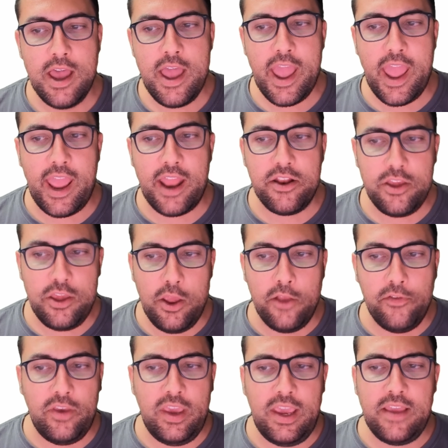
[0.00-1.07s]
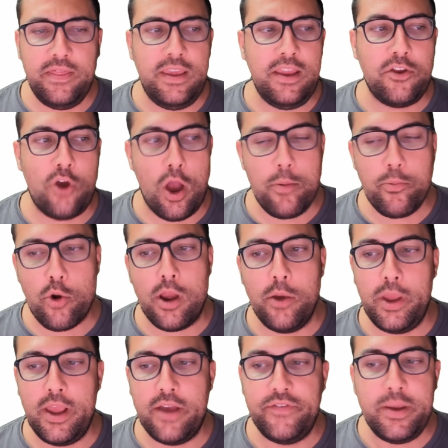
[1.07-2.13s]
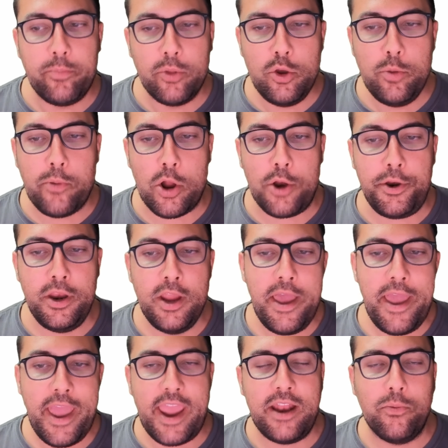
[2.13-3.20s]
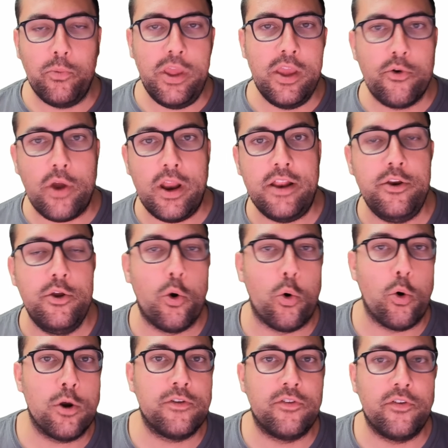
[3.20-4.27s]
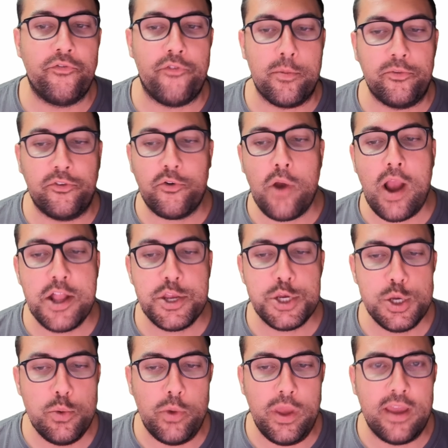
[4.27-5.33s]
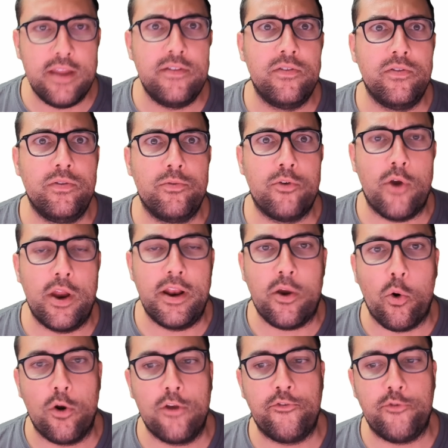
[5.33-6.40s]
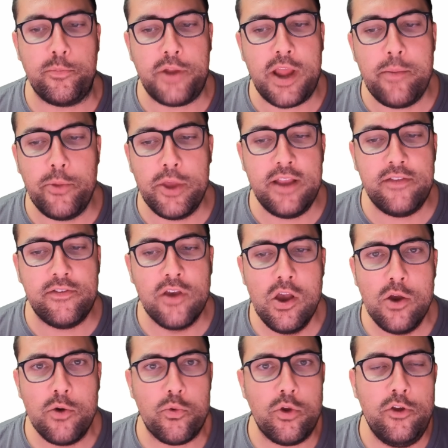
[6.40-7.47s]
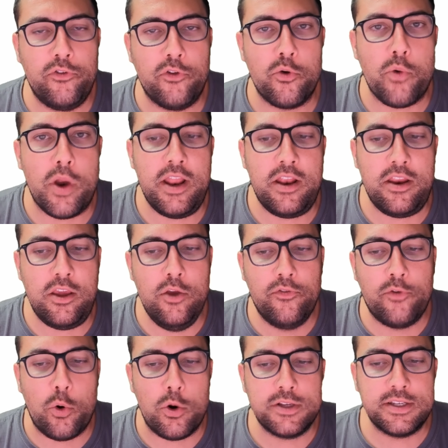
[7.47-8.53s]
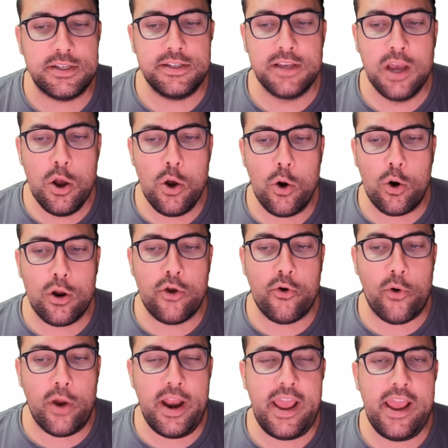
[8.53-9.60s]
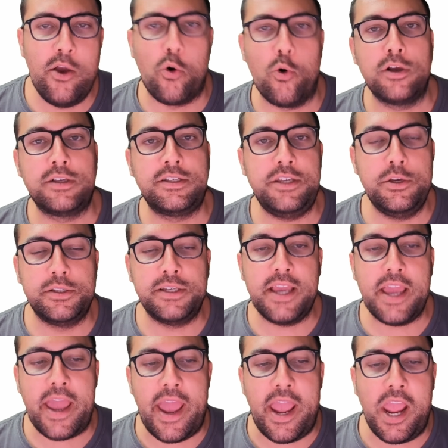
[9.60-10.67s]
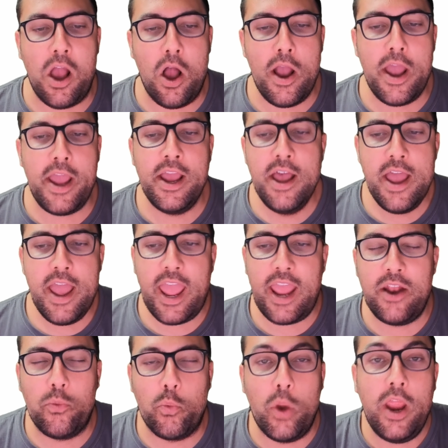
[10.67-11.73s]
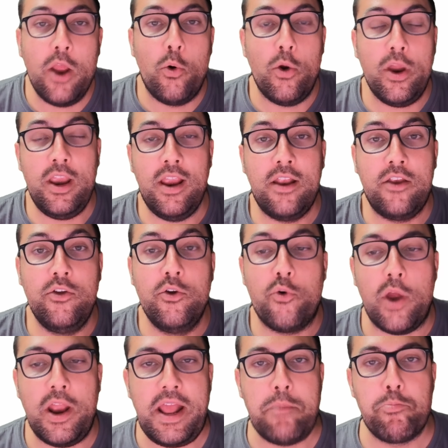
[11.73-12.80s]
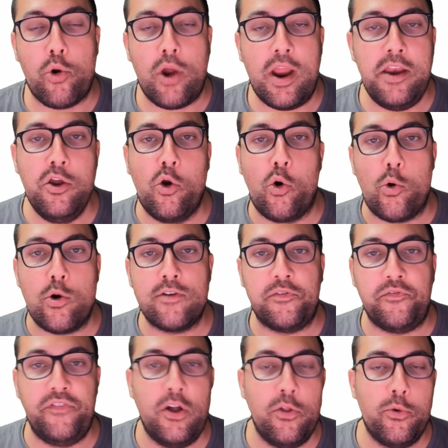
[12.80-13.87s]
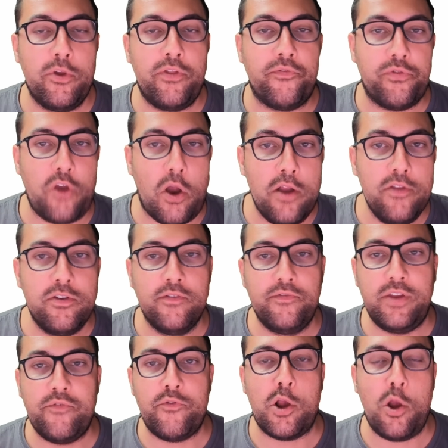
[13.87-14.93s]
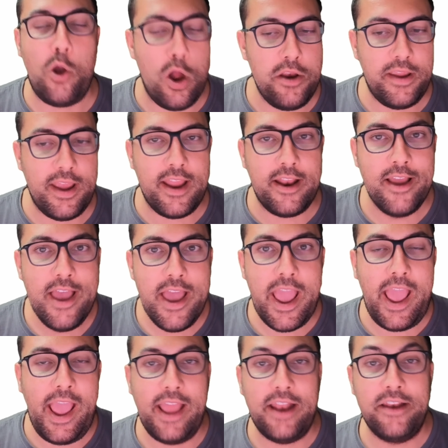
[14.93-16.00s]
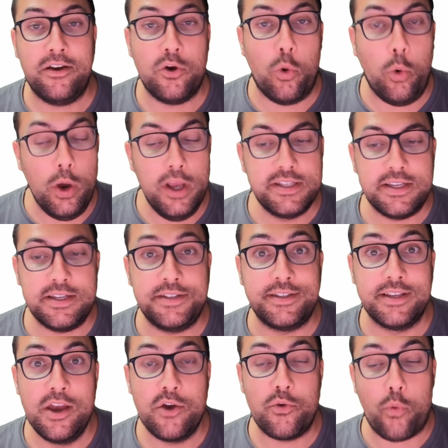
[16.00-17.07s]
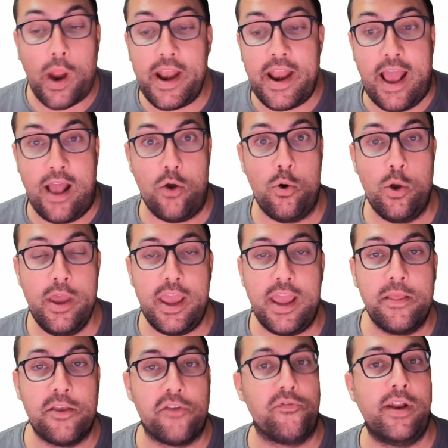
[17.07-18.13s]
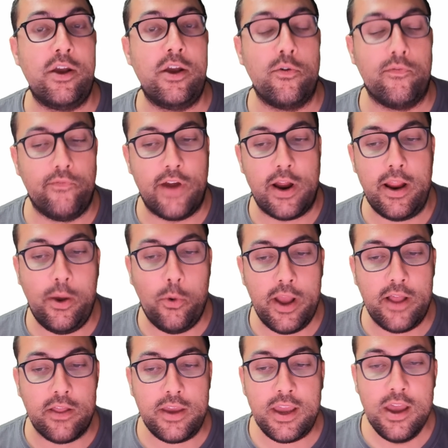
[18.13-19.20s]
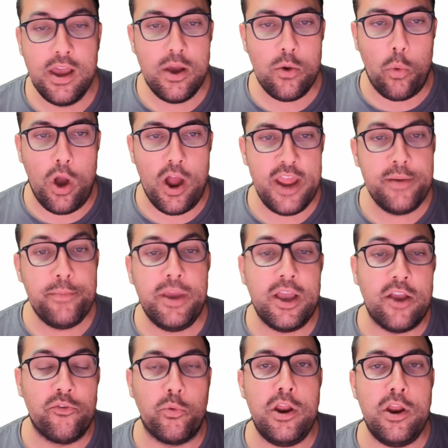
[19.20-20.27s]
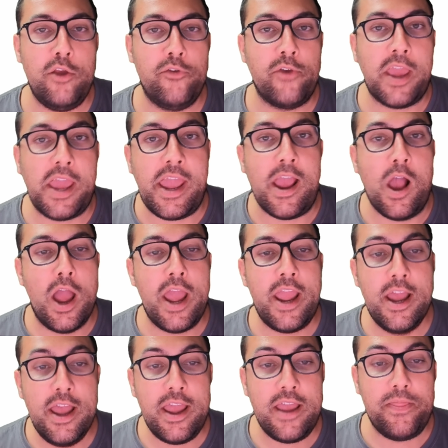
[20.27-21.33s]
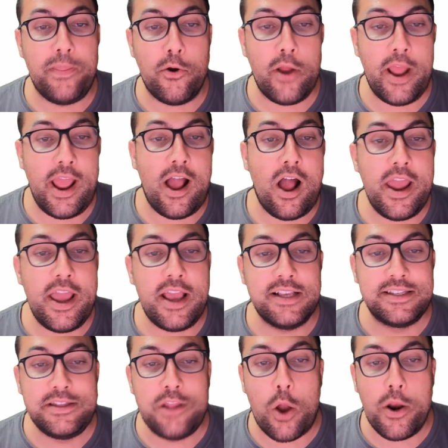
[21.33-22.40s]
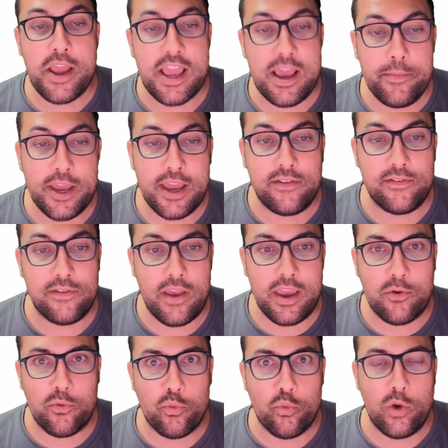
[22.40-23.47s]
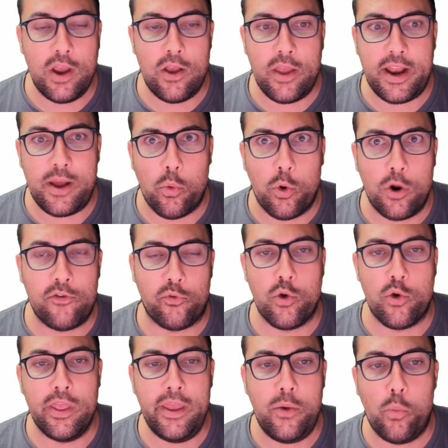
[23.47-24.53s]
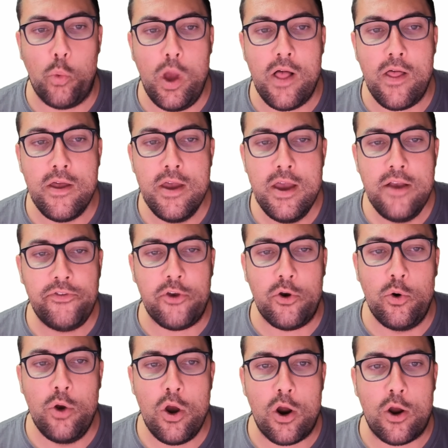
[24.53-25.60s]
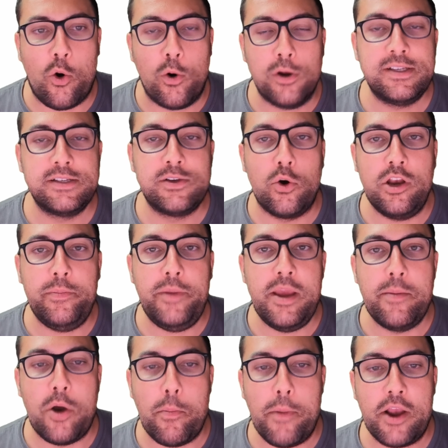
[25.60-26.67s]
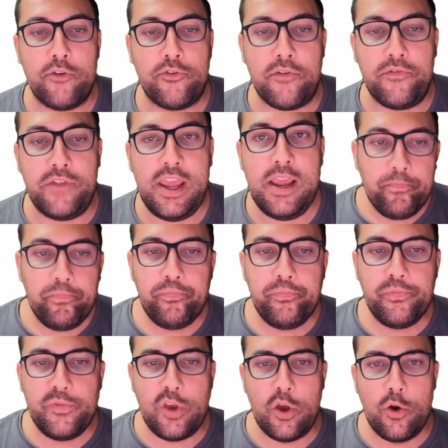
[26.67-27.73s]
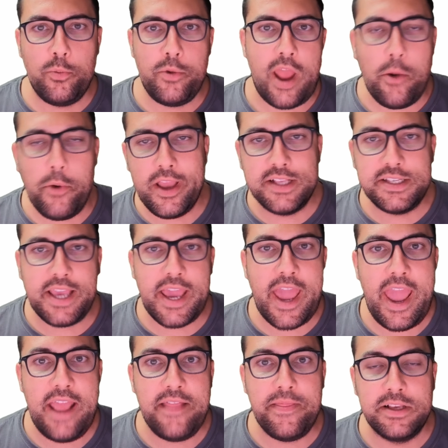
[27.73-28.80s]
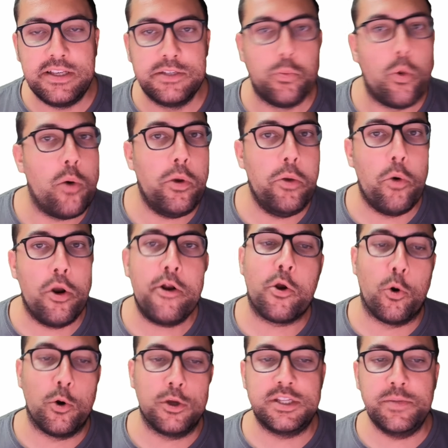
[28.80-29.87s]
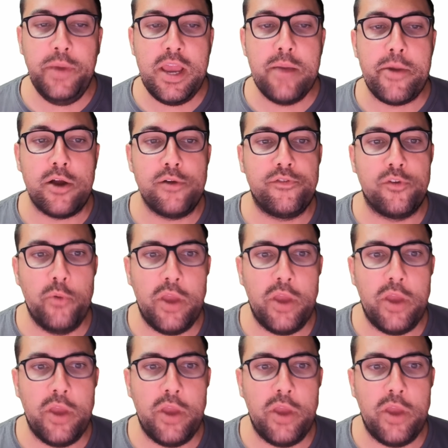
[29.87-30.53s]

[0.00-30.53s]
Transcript: And you can see in the top right, we have a blue button, and we can create a new course from scratch. We can create a course from templates, reuse their ready-to-use courses, or create a course using AI, and we are going to create a brand new course filled with tons of different content and quizzes right now in this video very quickly. Why? Because we're using AI their AI is not a gimmick. It's like real and it works really well. So our course is going to be about Microsoft Teams. So now we can say, hey, this is what we want our course to be about. So we can